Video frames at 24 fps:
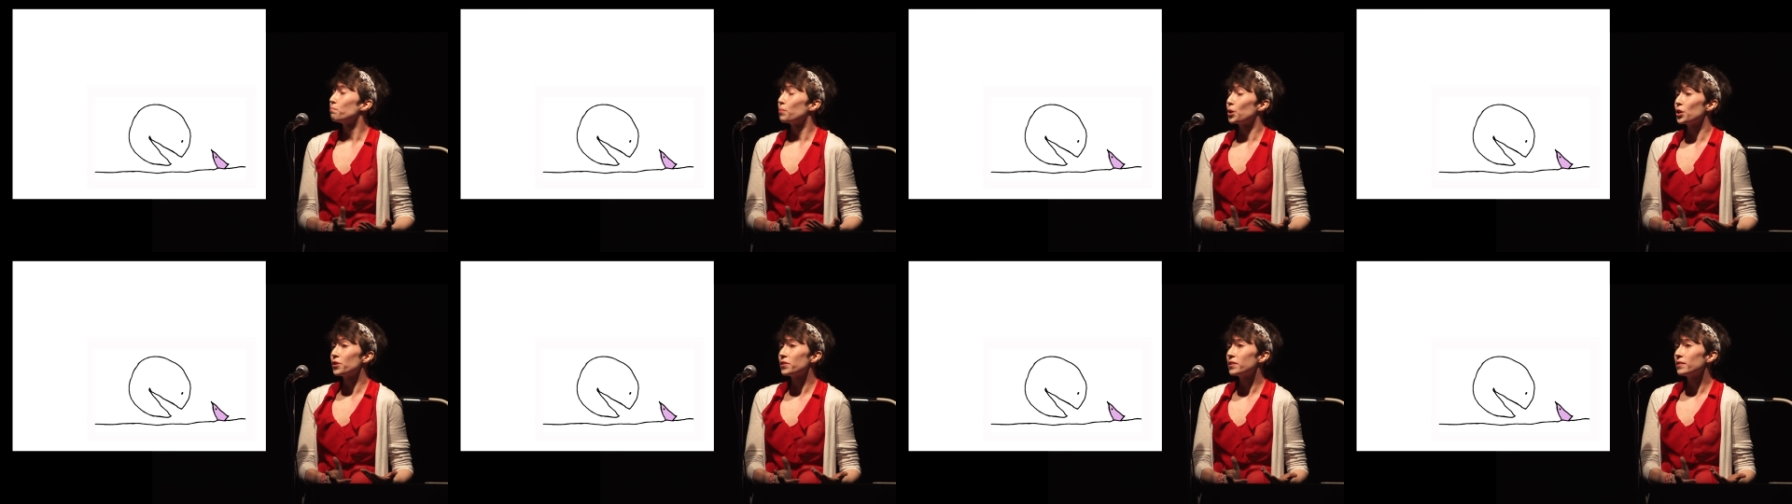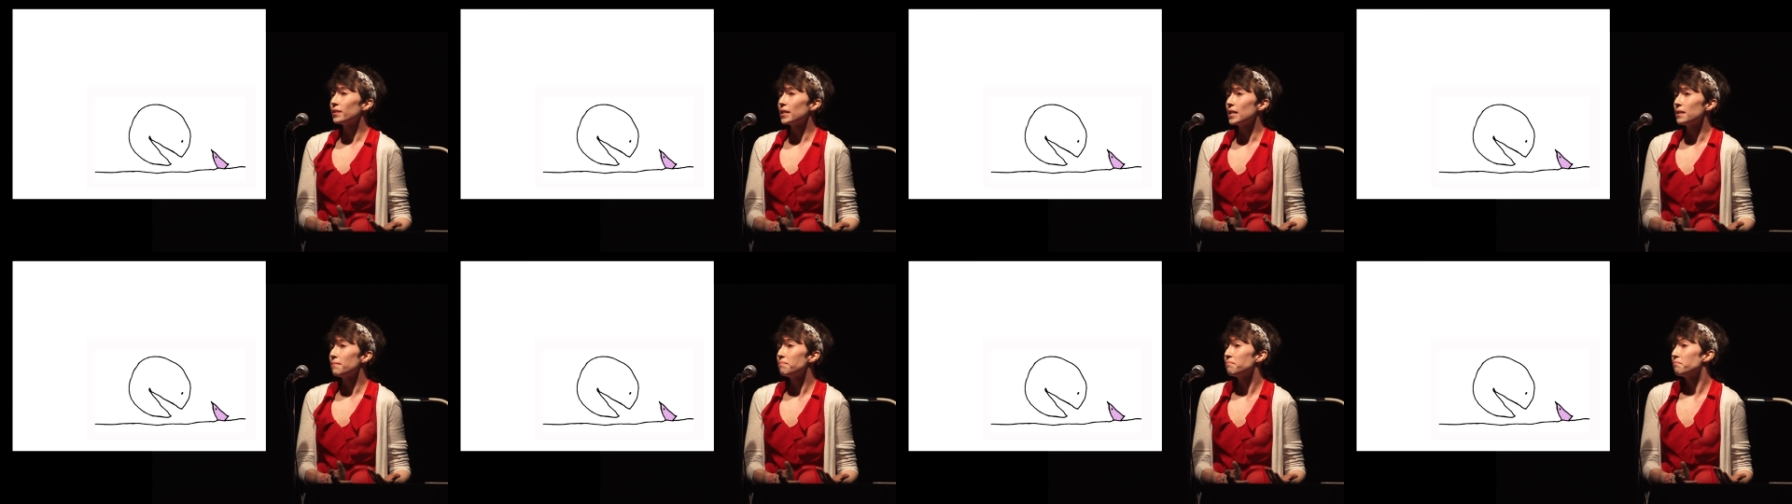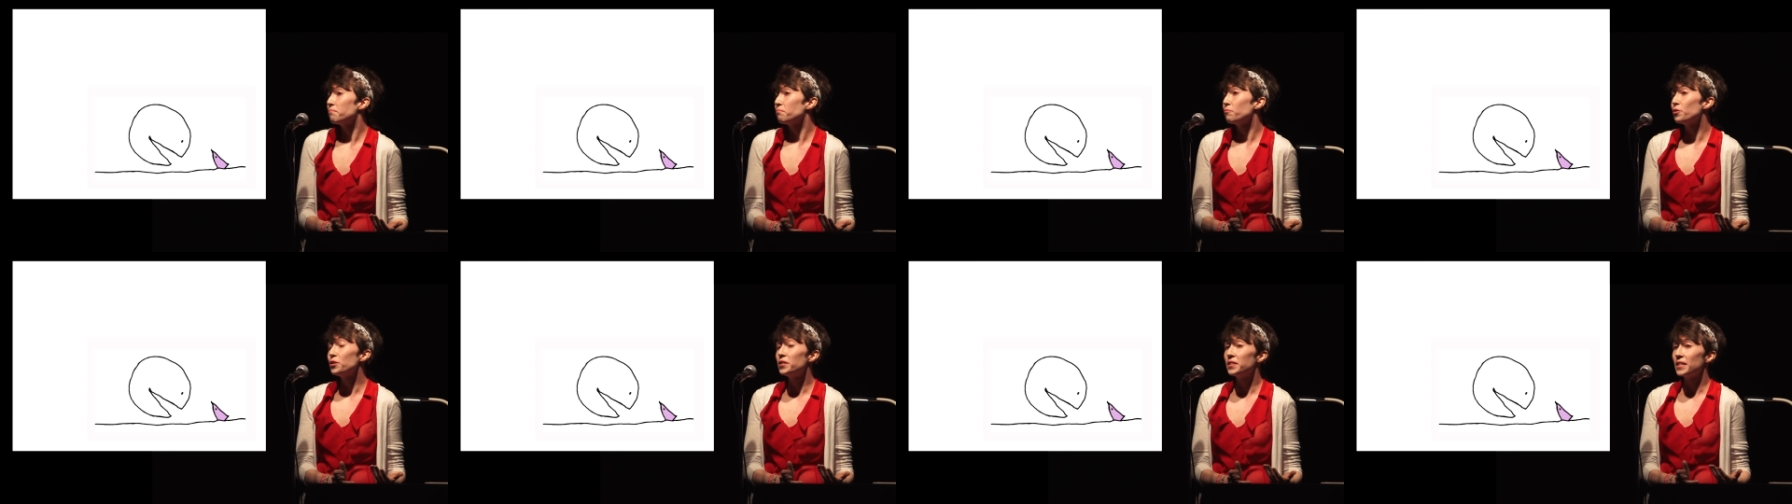personally
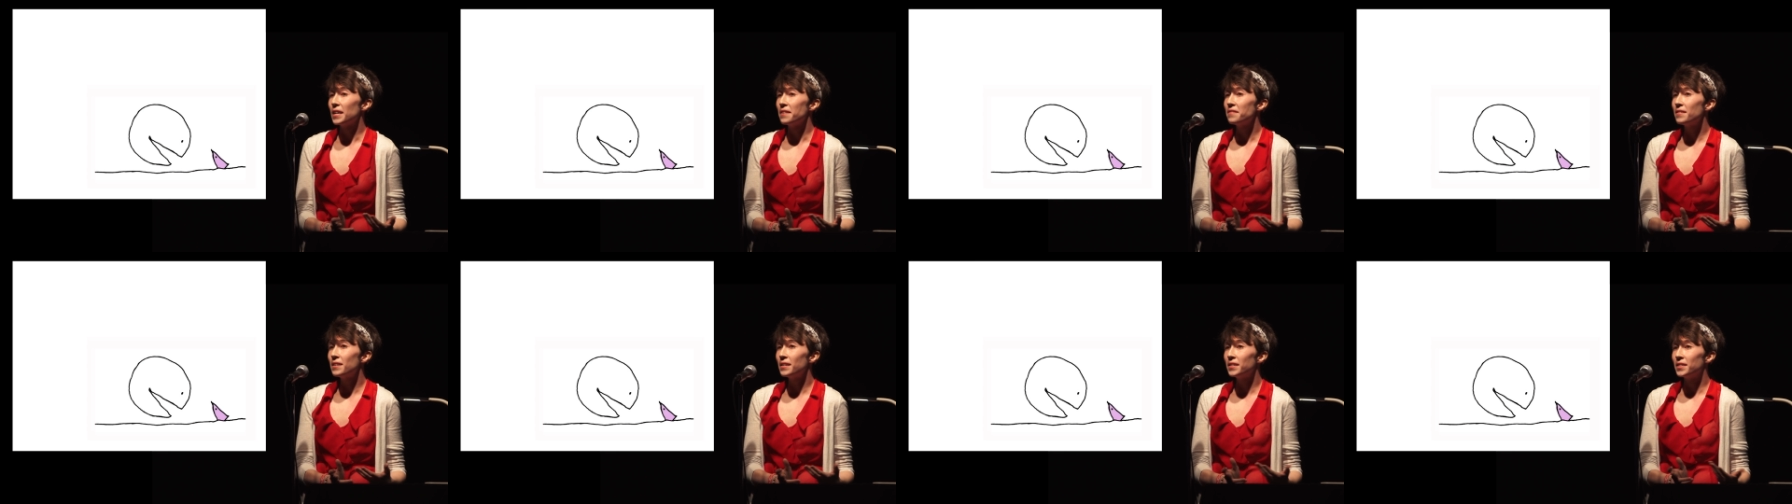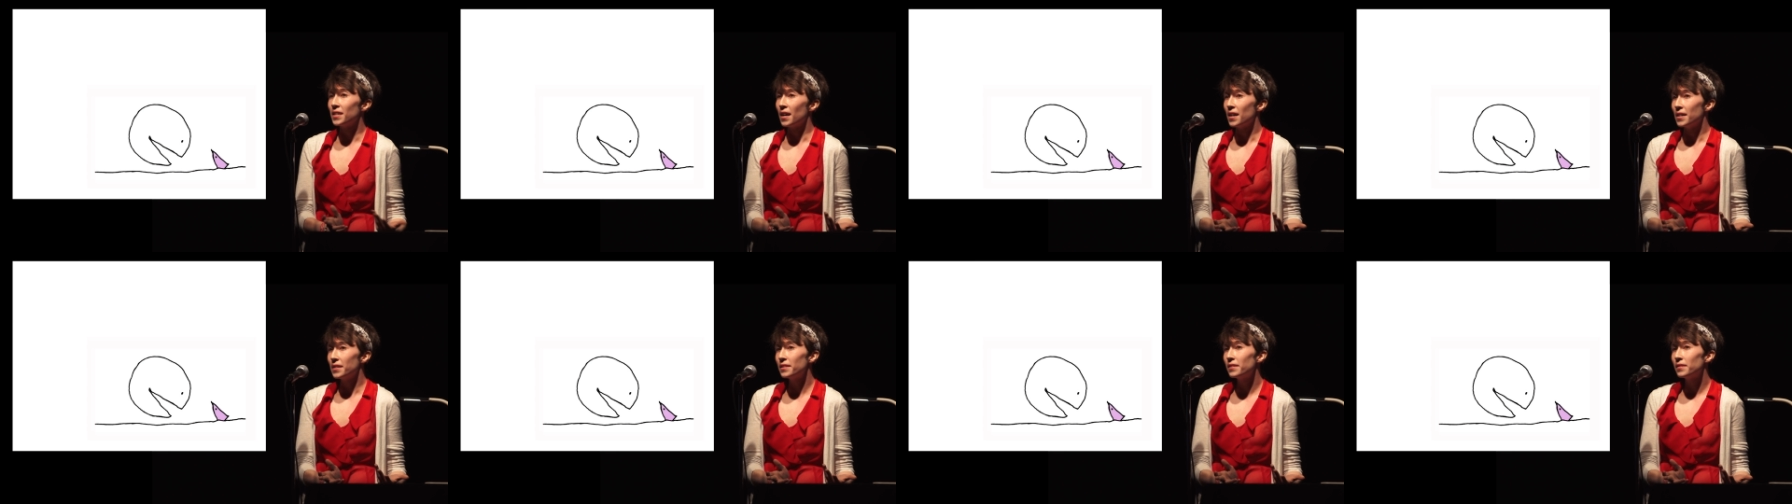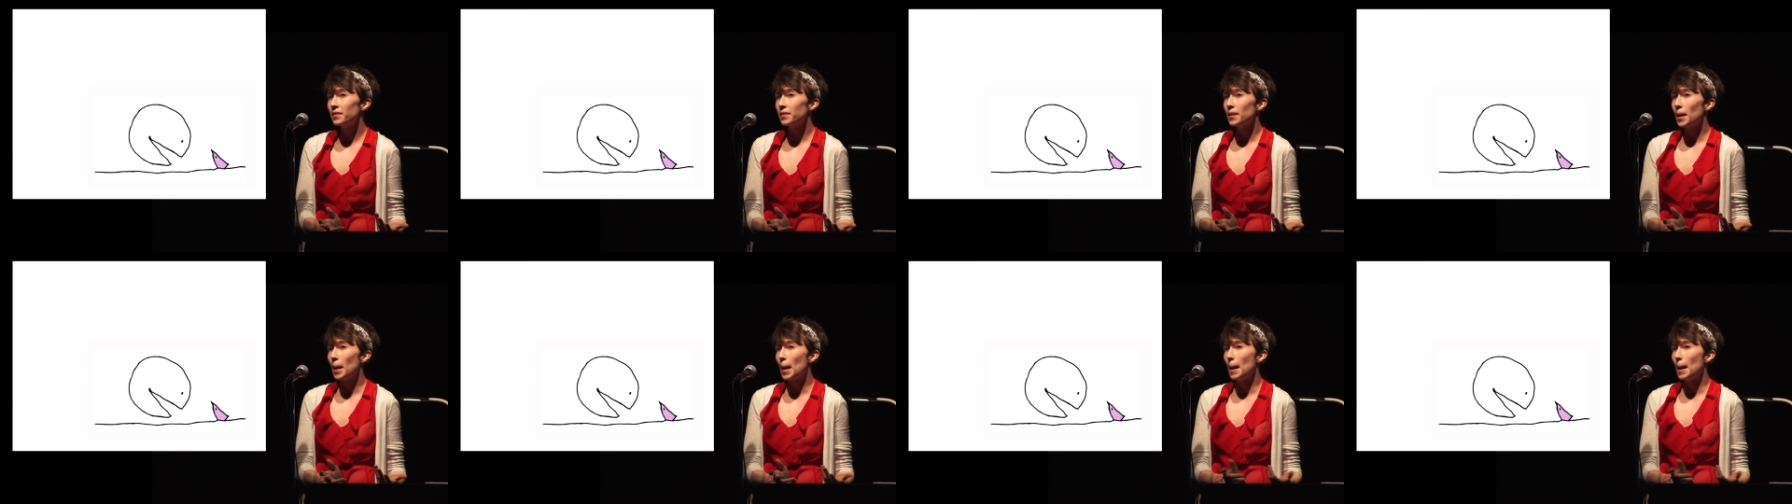would say that it does,